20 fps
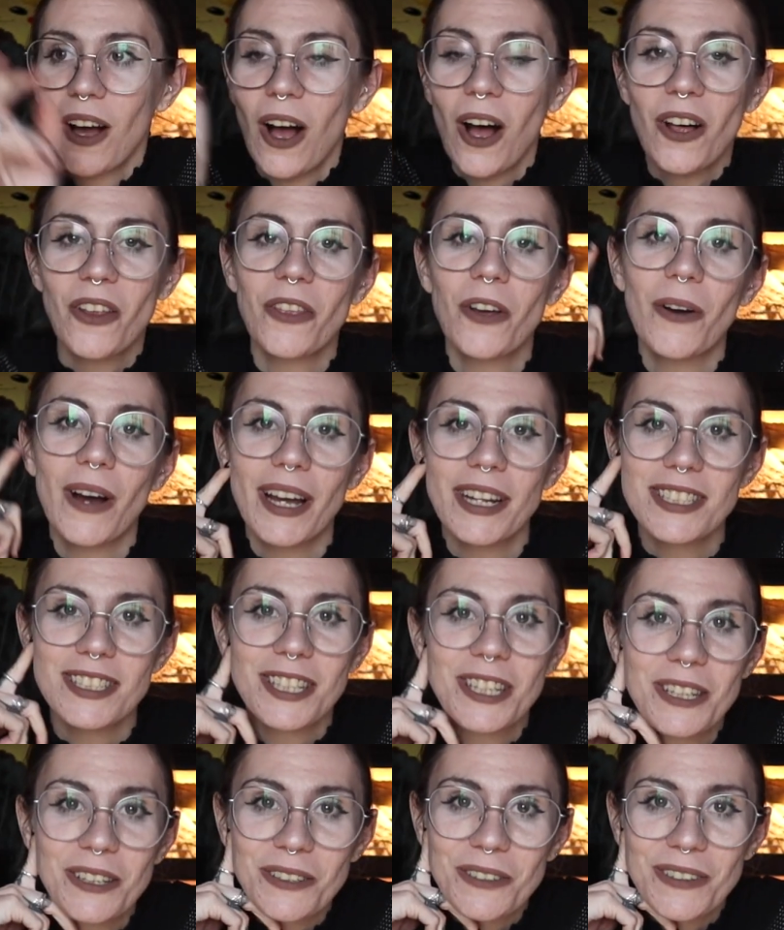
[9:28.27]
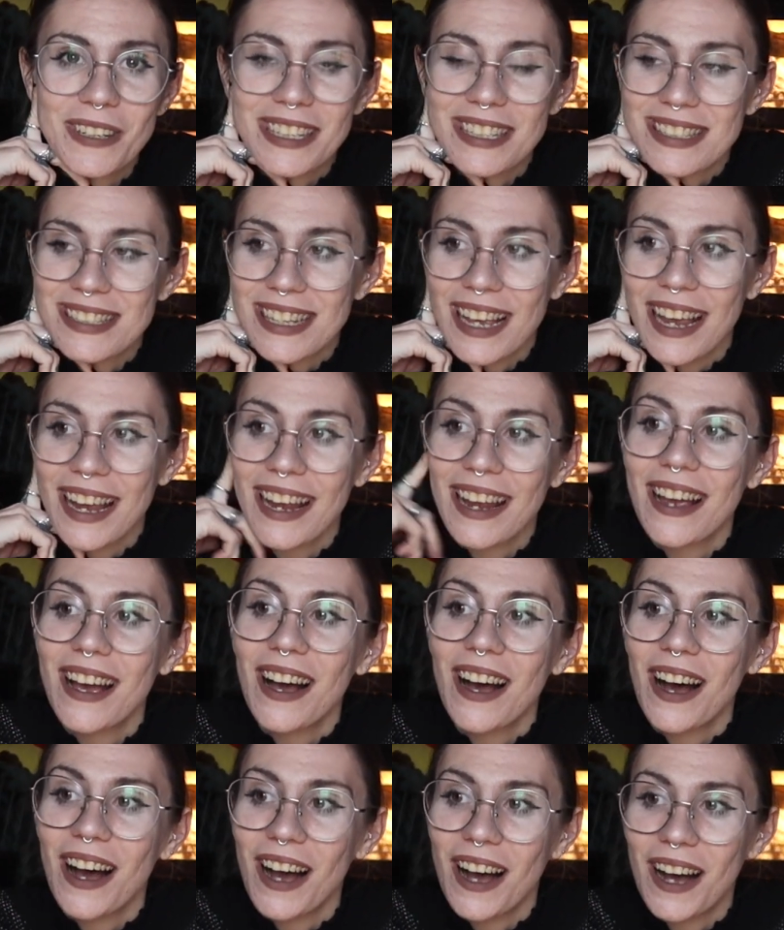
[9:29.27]
Although I do want to say
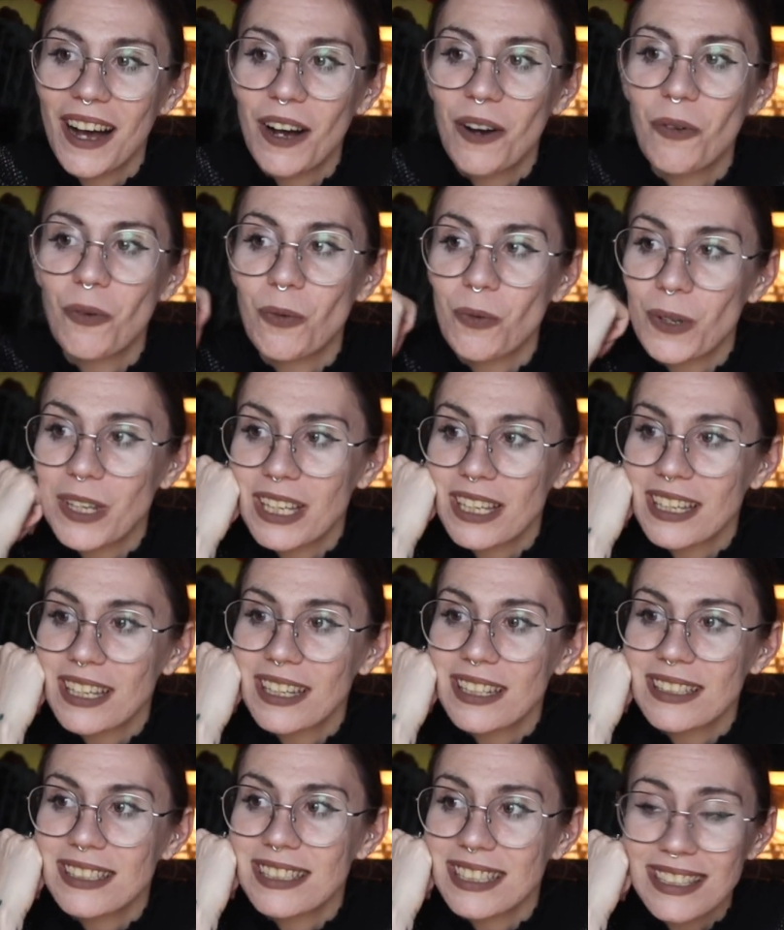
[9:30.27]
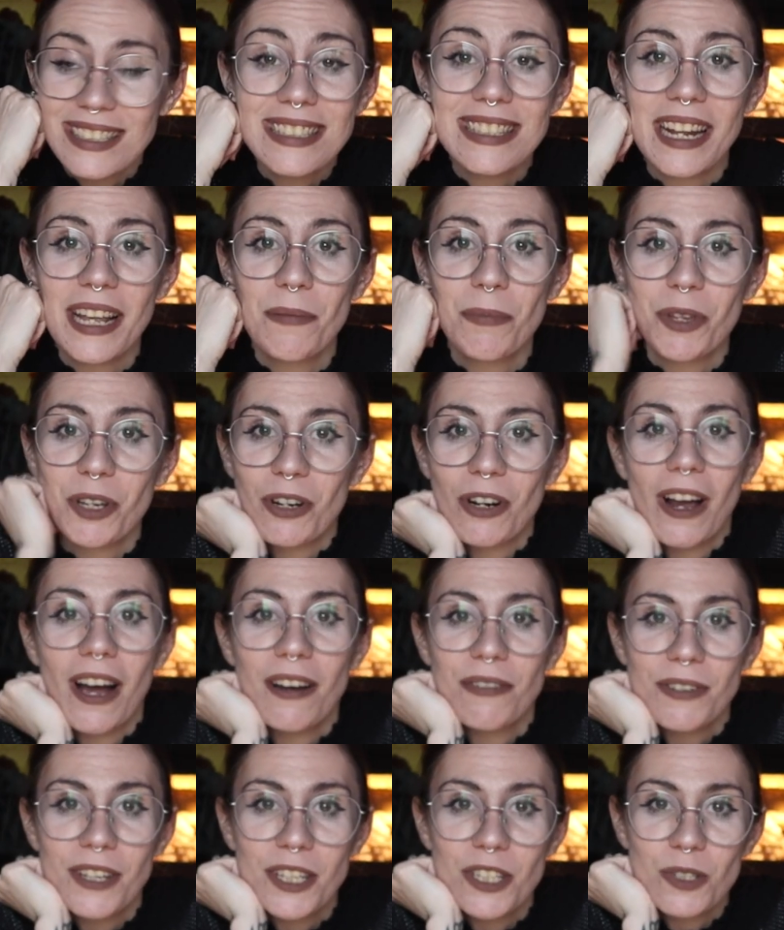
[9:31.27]
we did name the
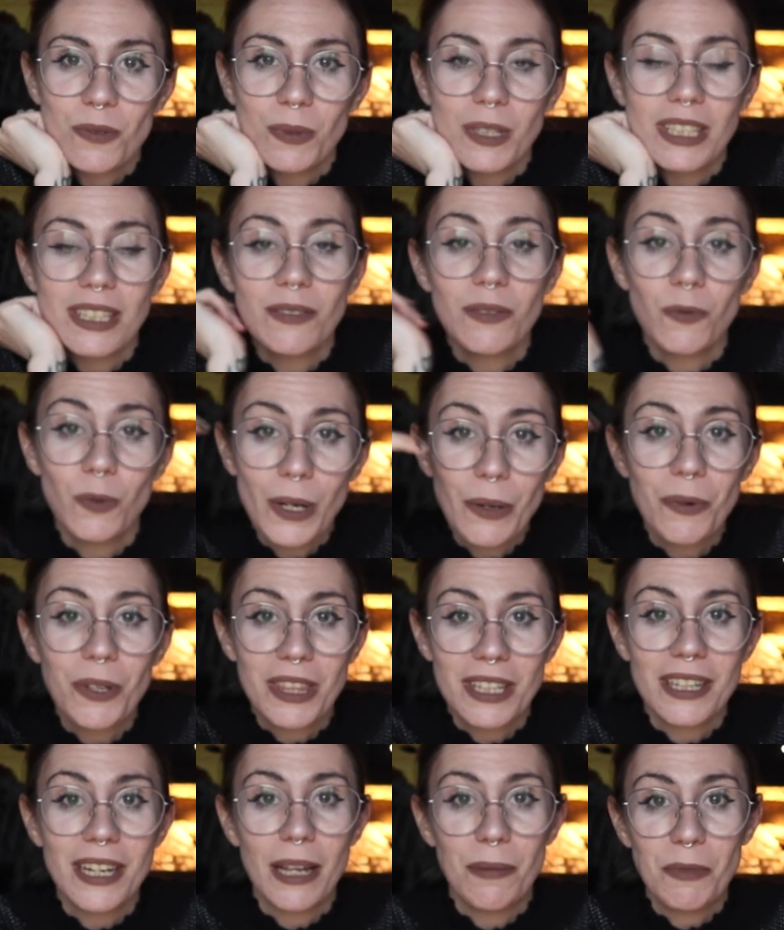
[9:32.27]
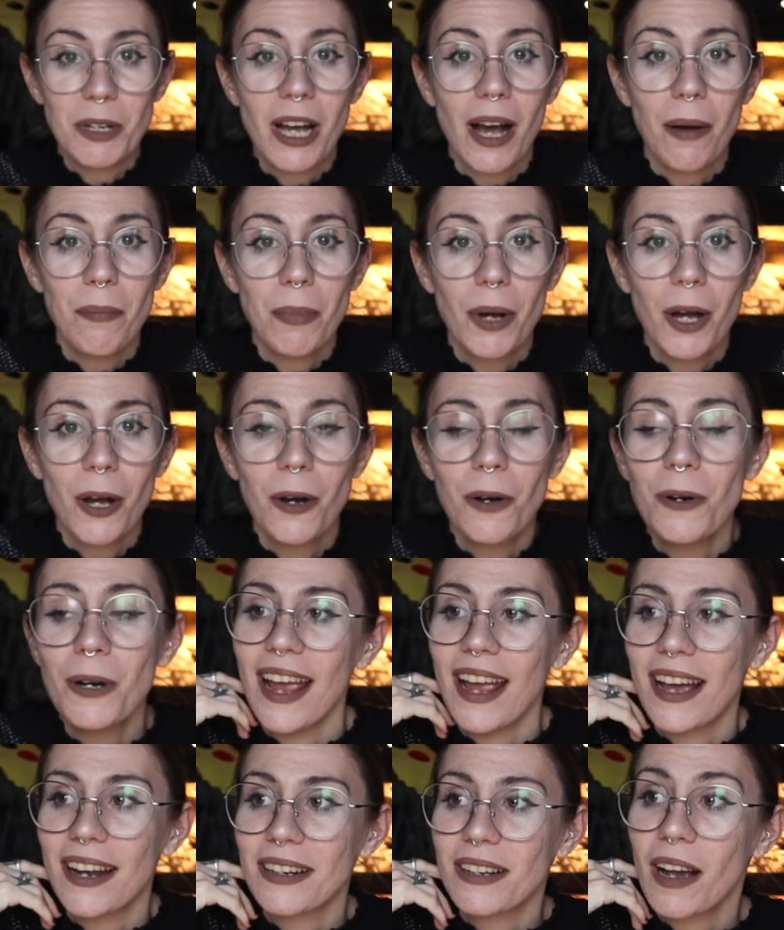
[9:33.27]
crawfish. We went with the name Gumbo,
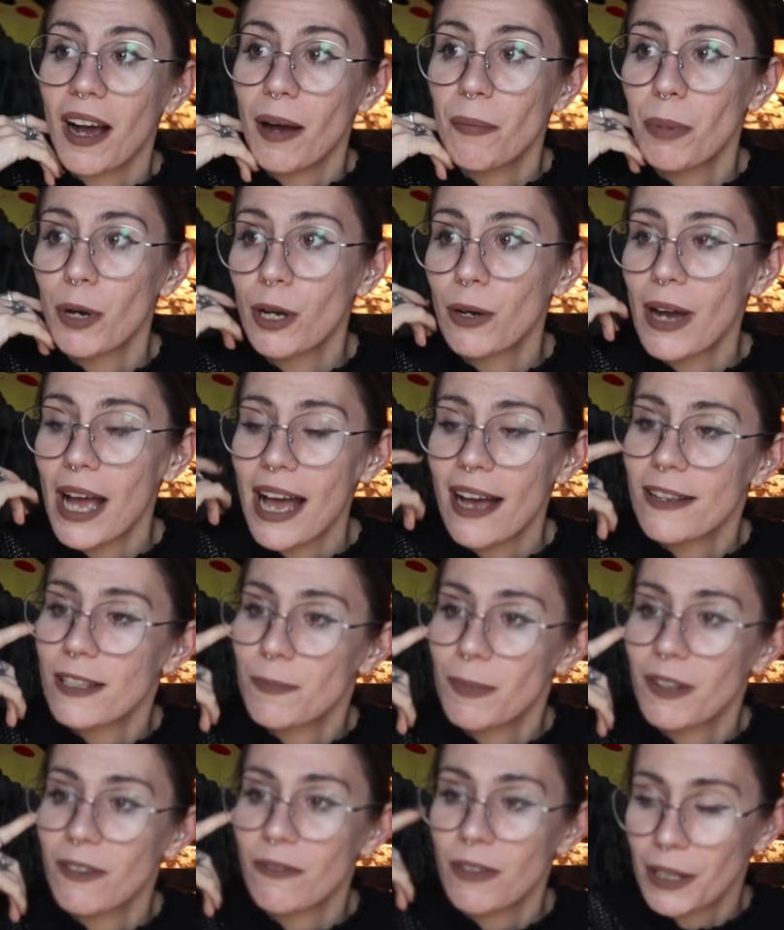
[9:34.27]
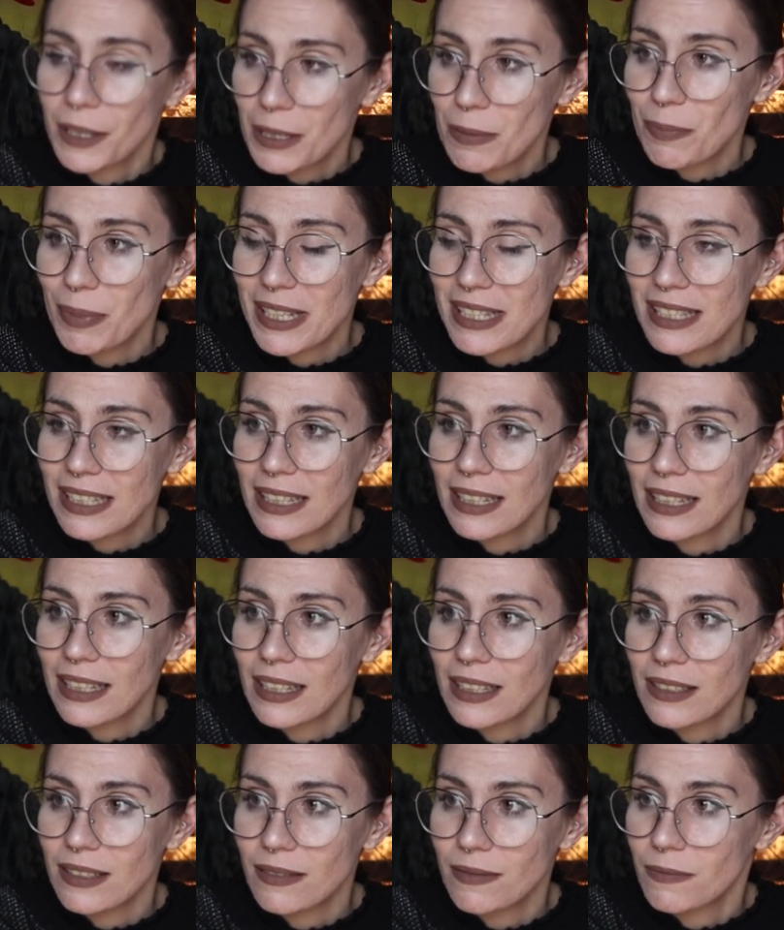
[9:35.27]
and Gumbo has been very
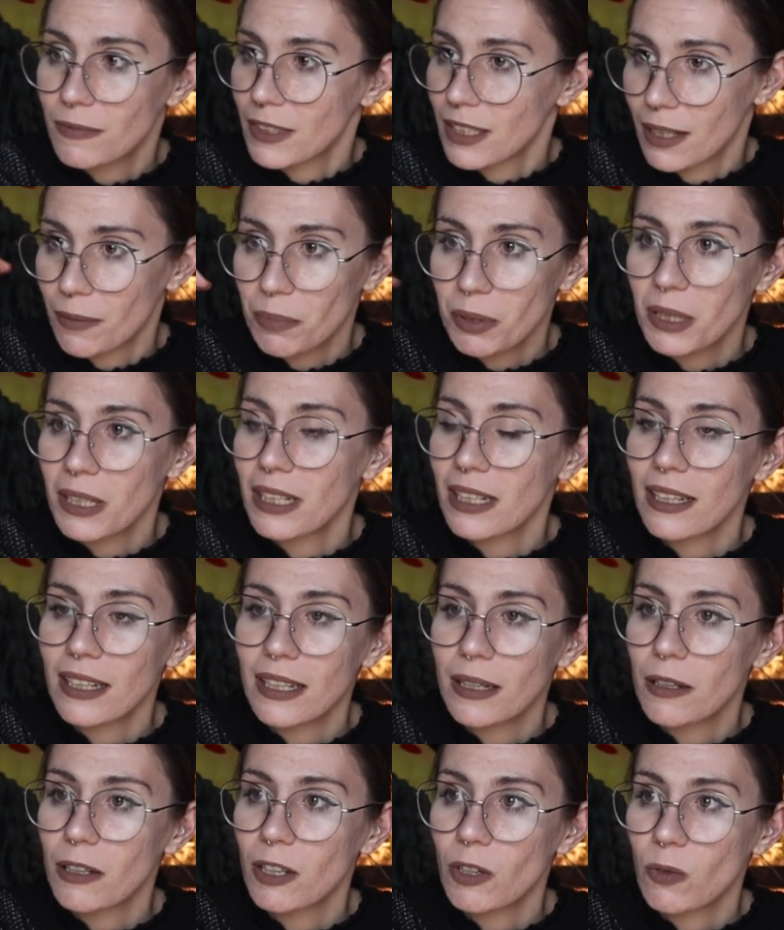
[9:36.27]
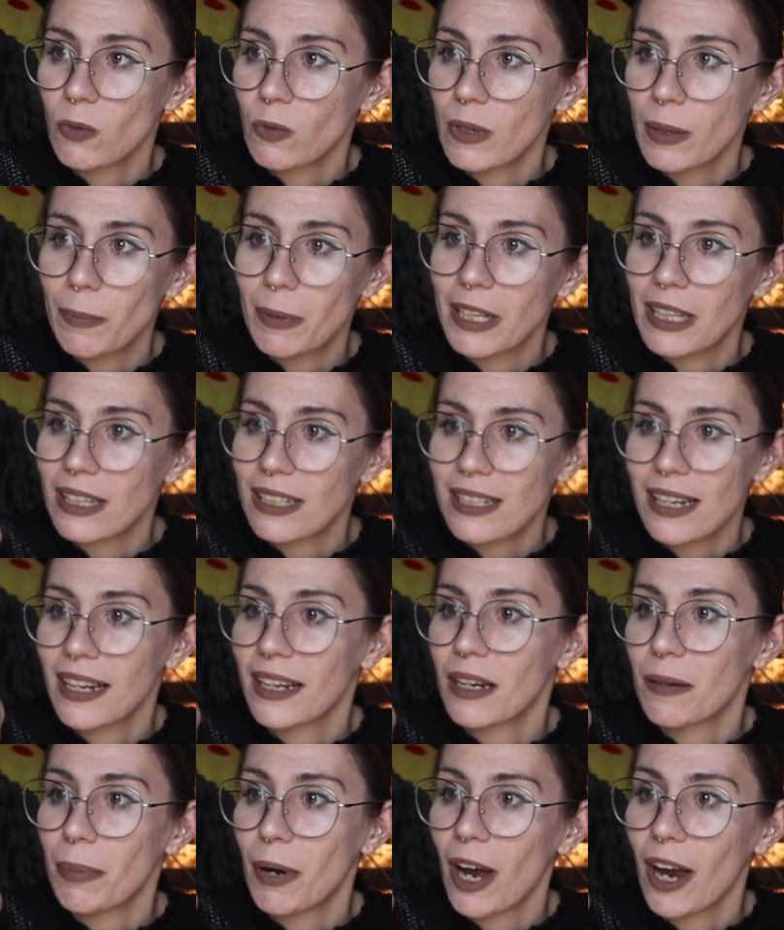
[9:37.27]
busy completely ripping the
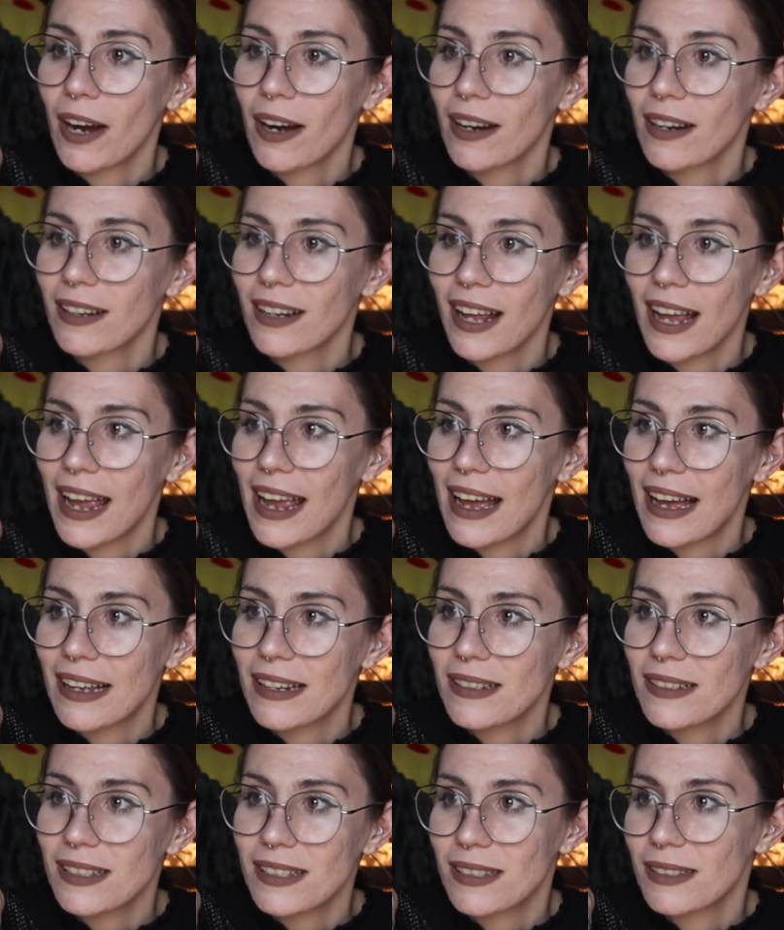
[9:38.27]
tank apart, and